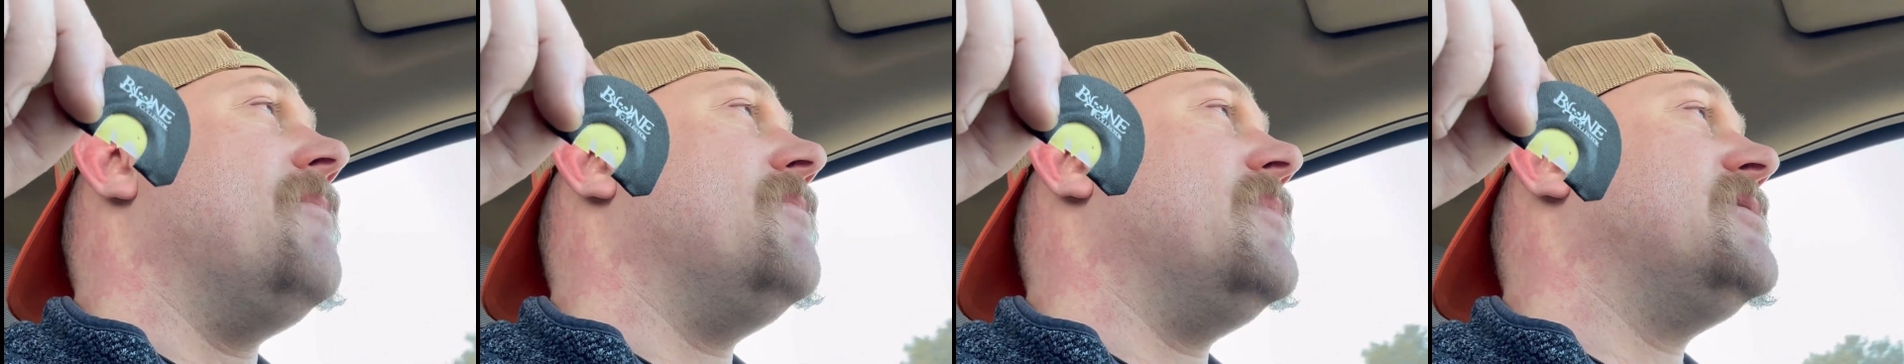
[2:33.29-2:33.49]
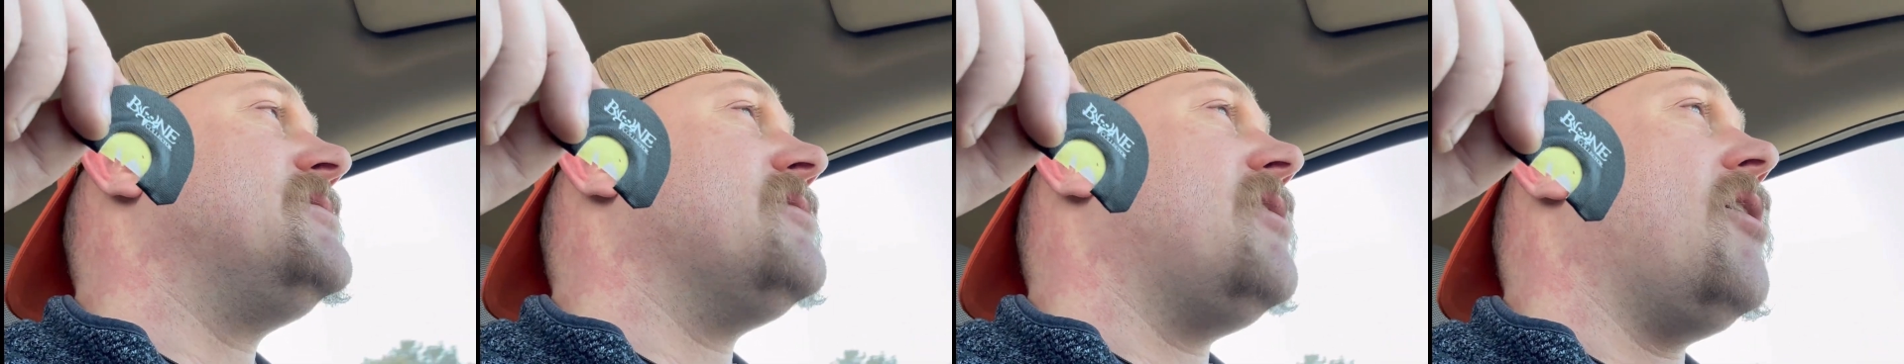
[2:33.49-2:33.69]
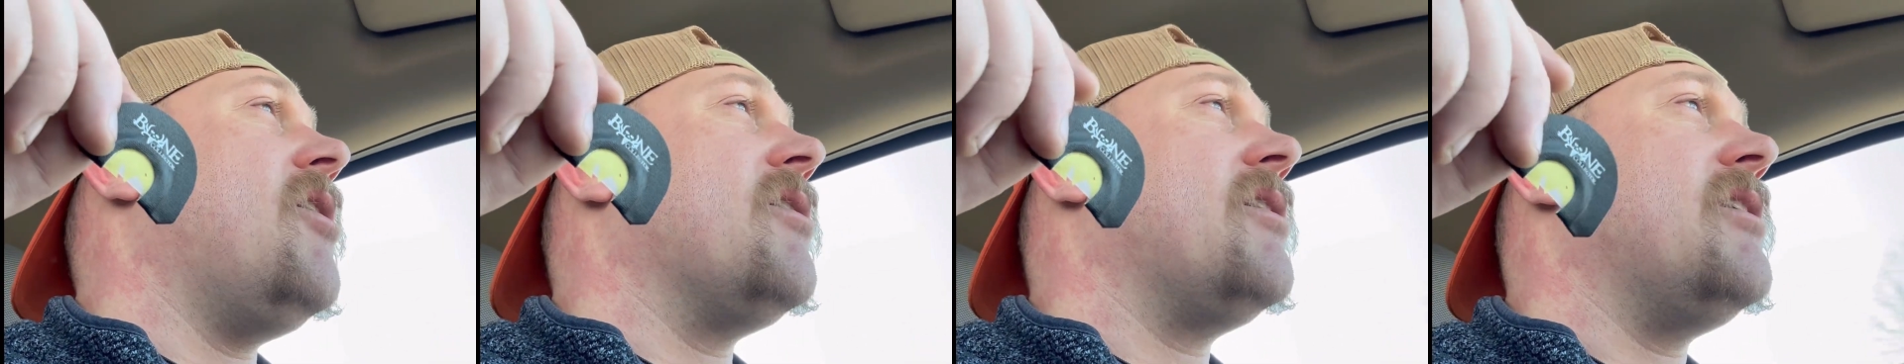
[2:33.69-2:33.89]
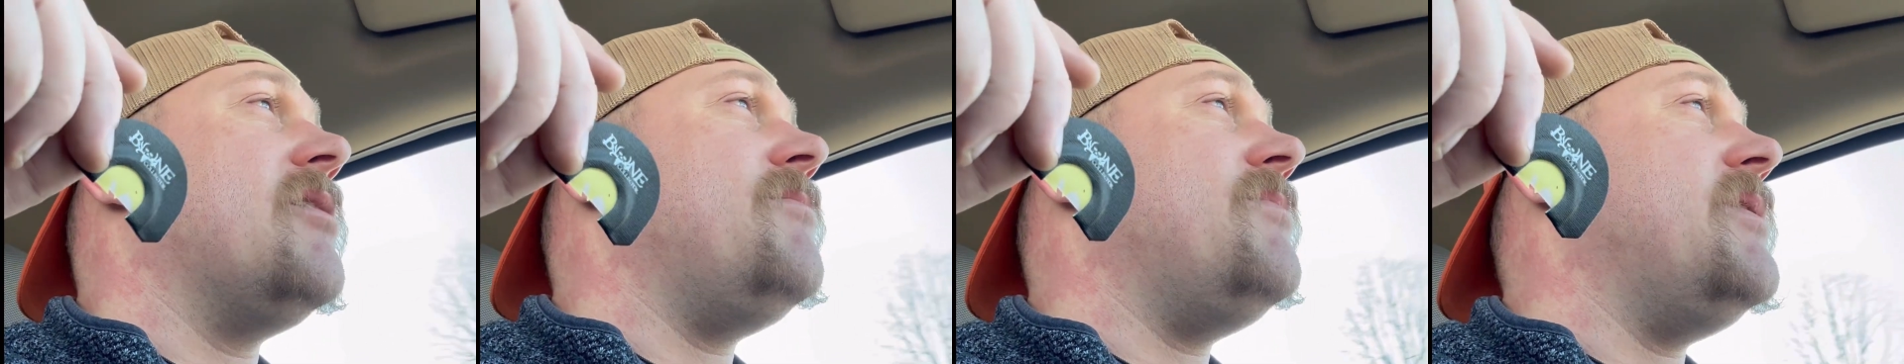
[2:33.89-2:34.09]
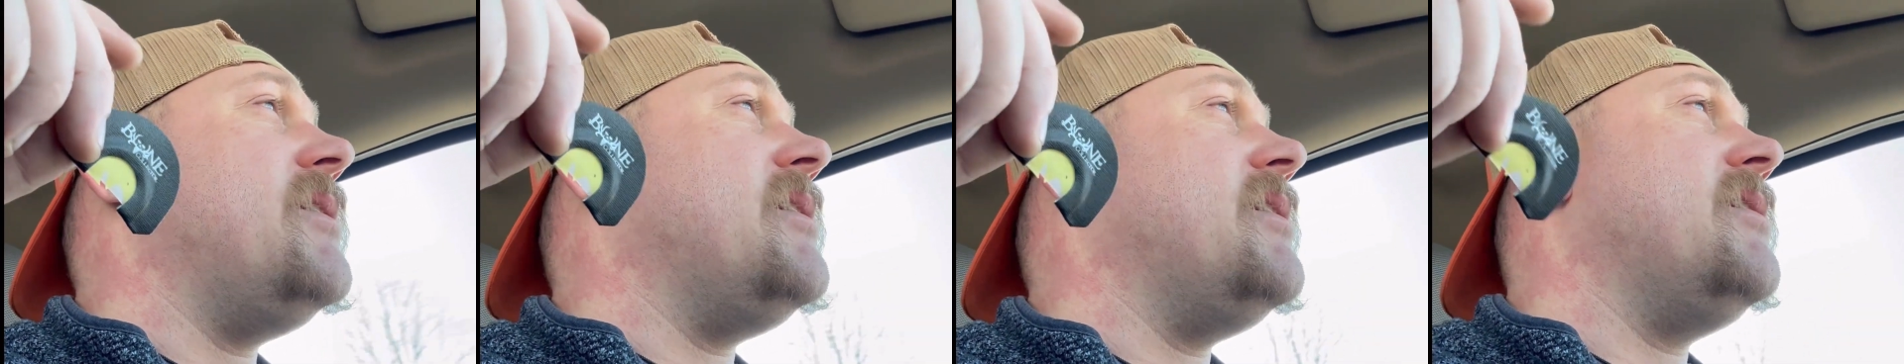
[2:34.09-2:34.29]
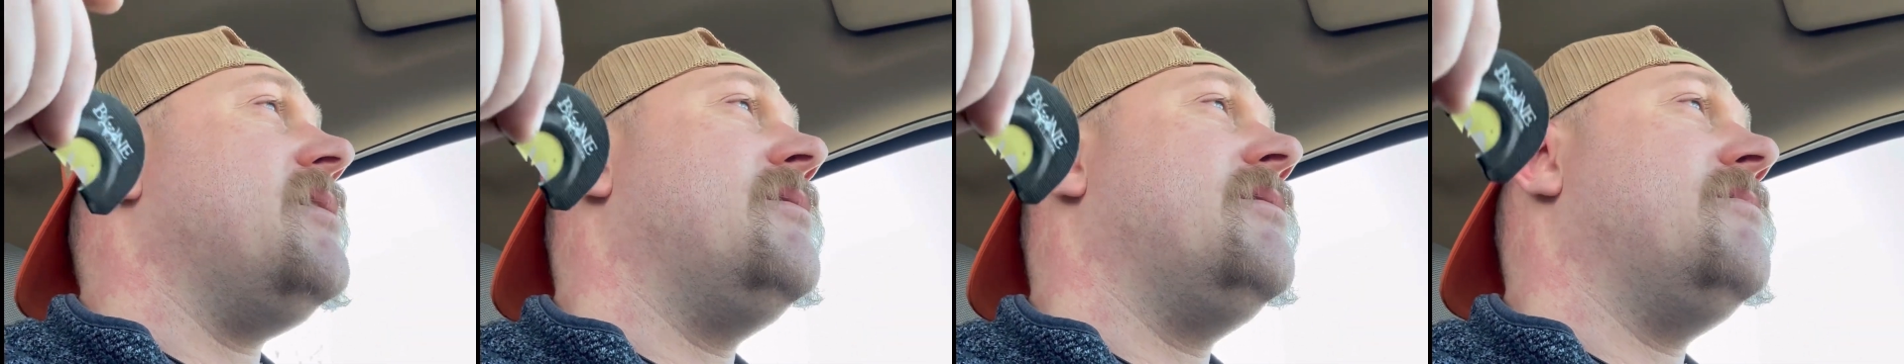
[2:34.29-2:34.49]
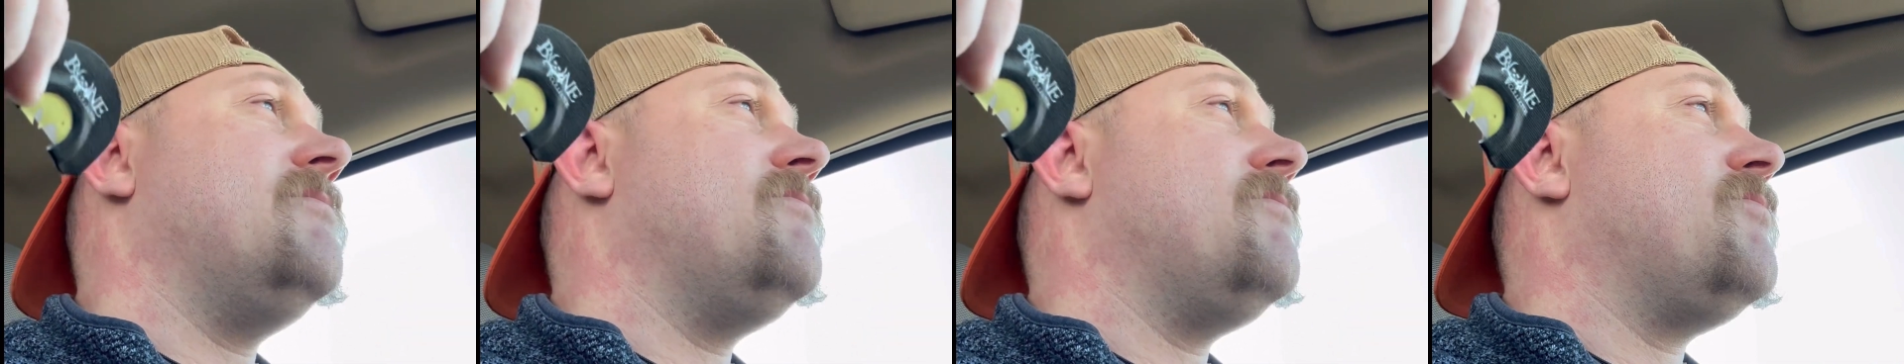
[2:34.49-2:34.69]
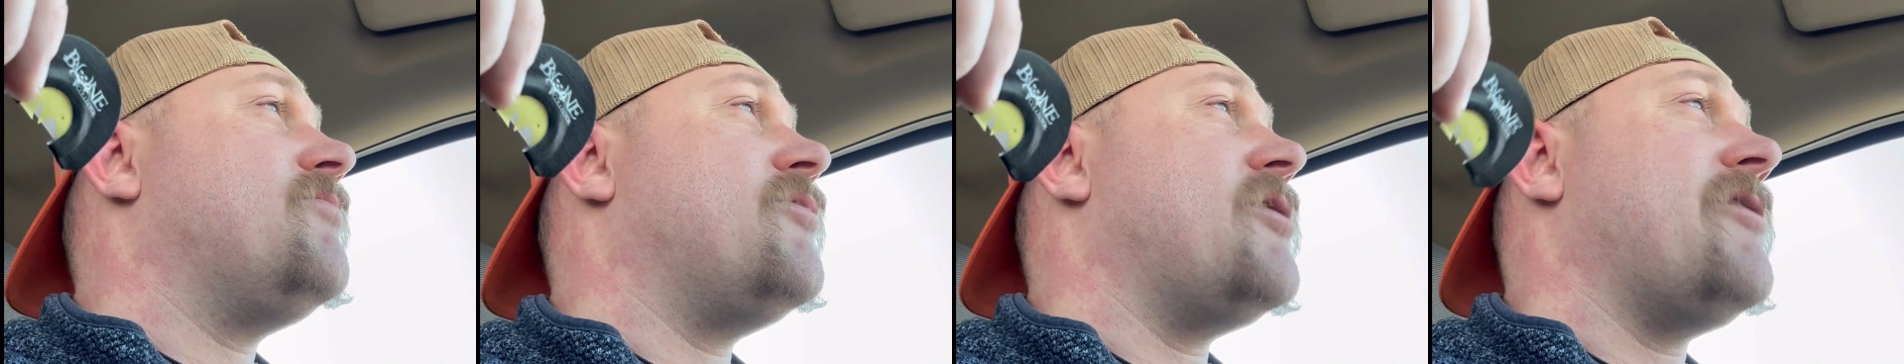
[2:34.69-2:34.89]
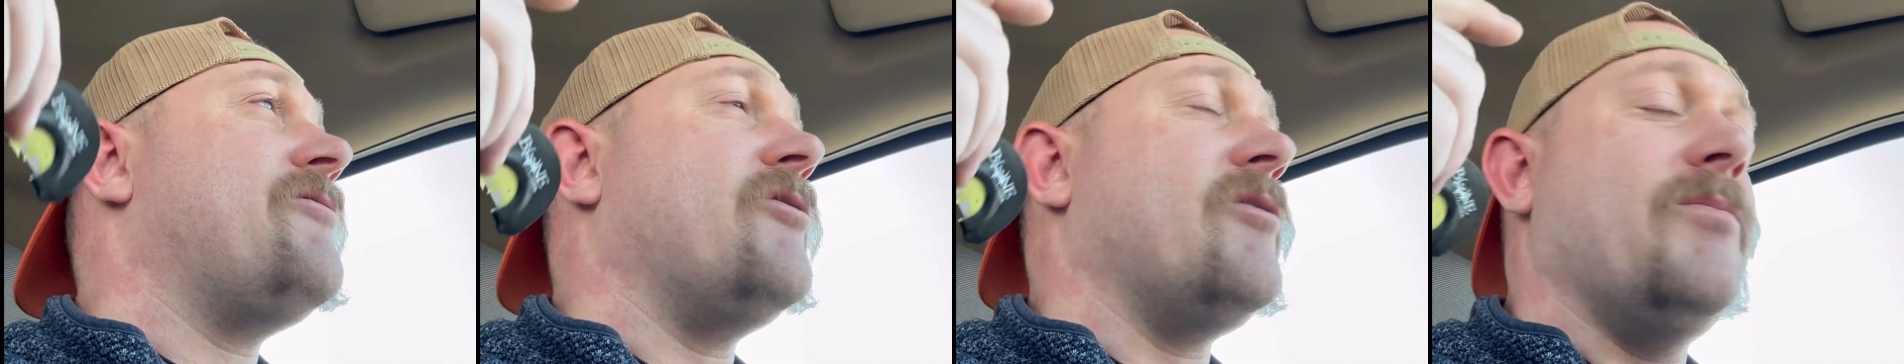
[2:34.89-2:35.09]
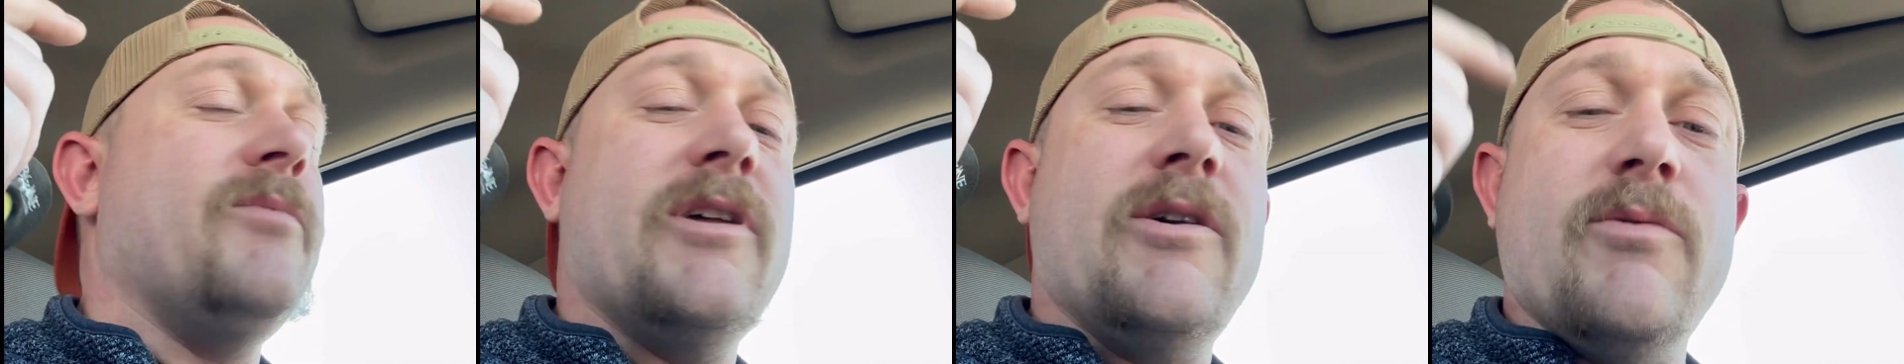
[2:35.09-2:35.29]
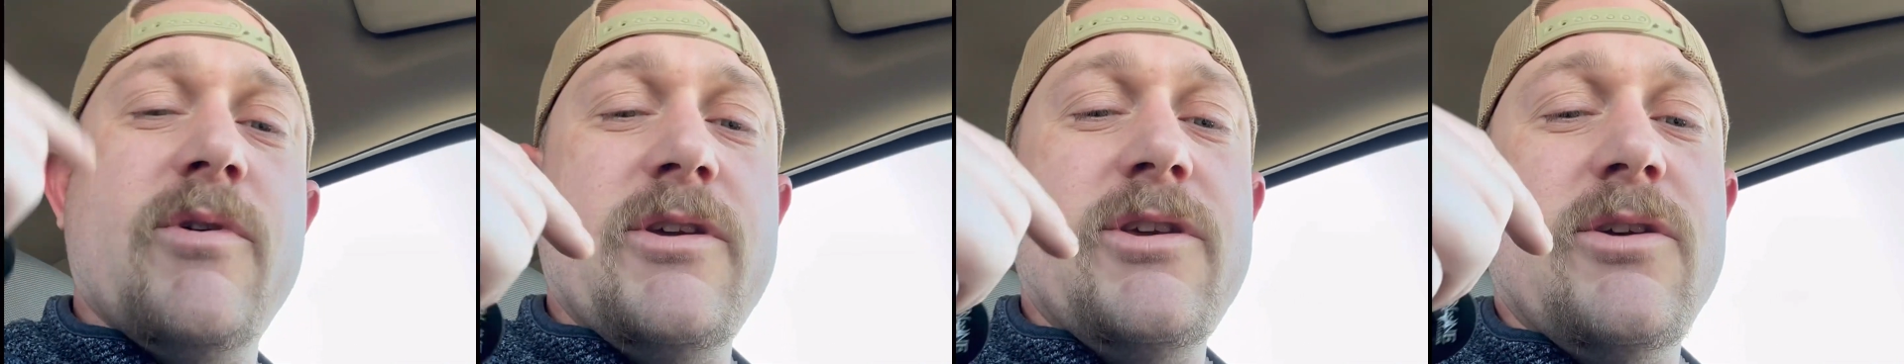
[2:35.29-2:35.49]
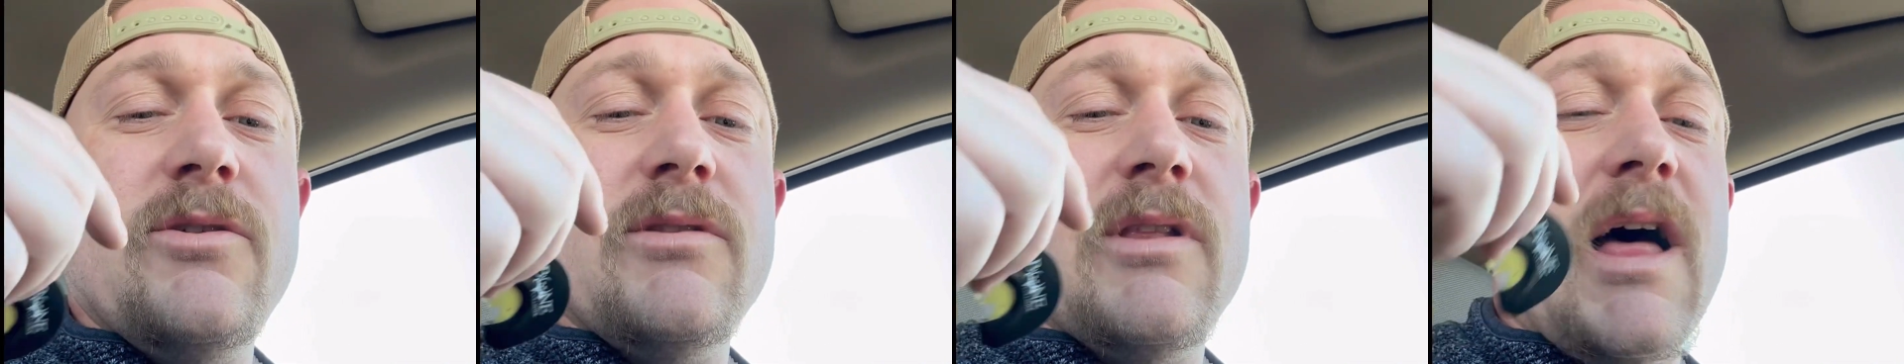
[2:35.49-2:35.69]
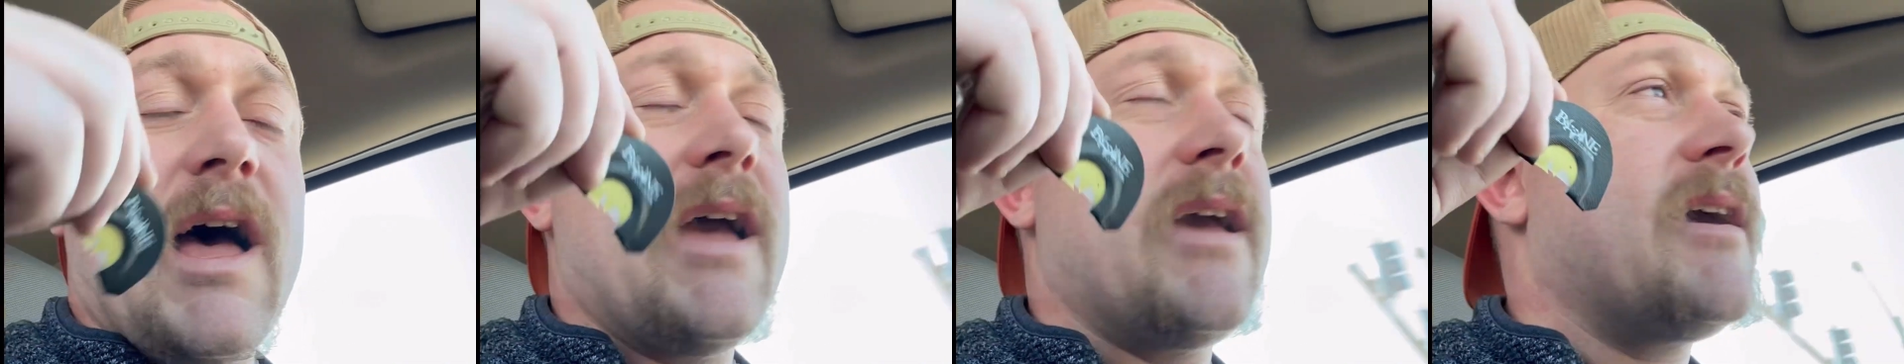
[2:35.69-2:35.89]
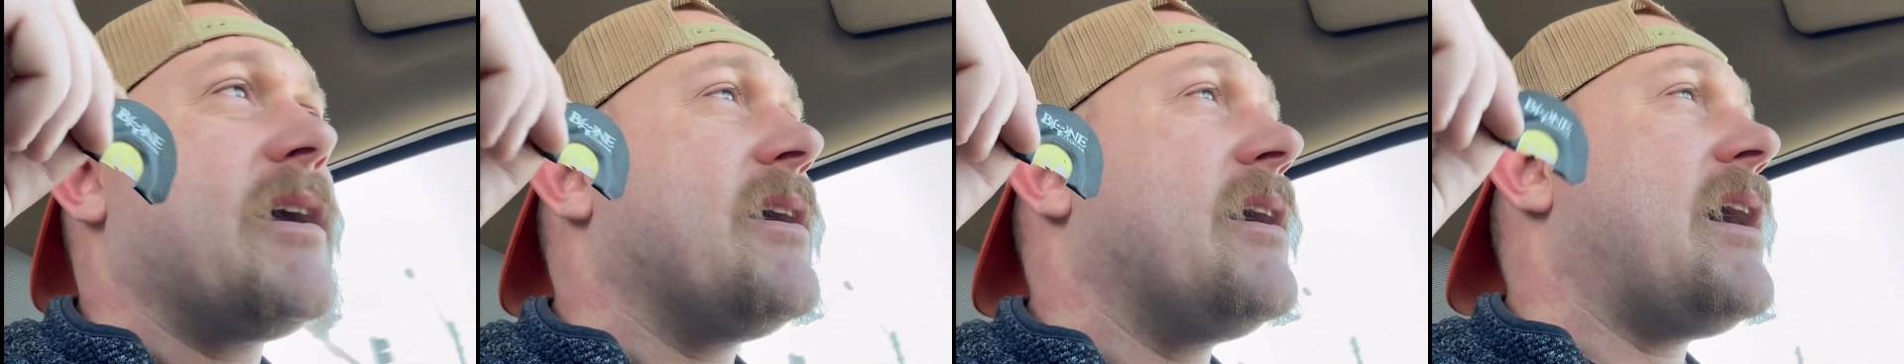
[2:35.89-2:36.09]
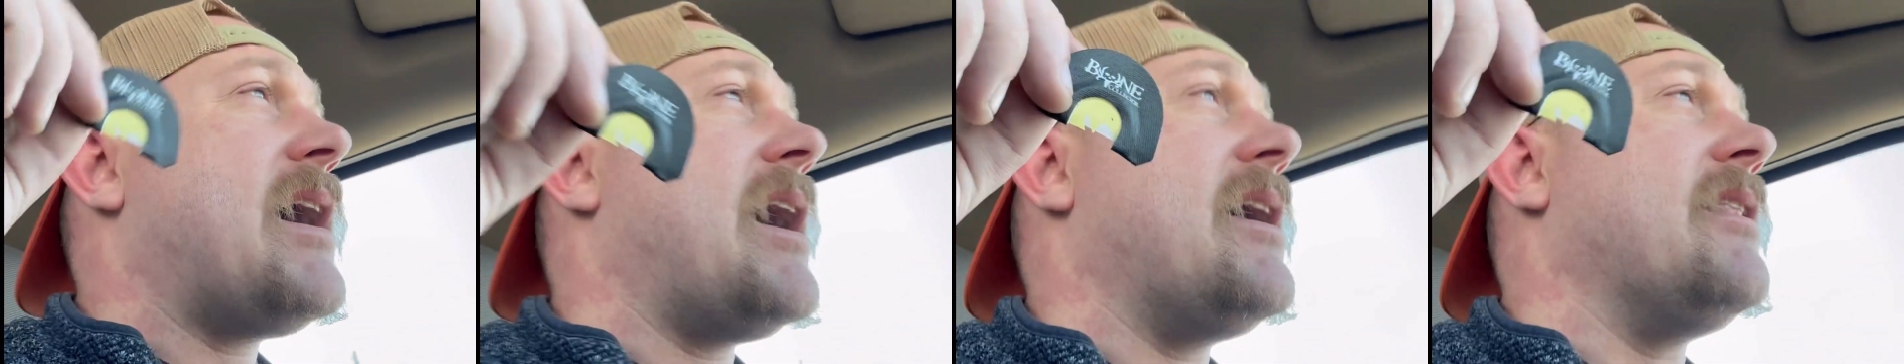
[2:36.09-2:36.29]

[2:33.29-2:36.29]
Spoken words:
It's all going to be preferably what you like. I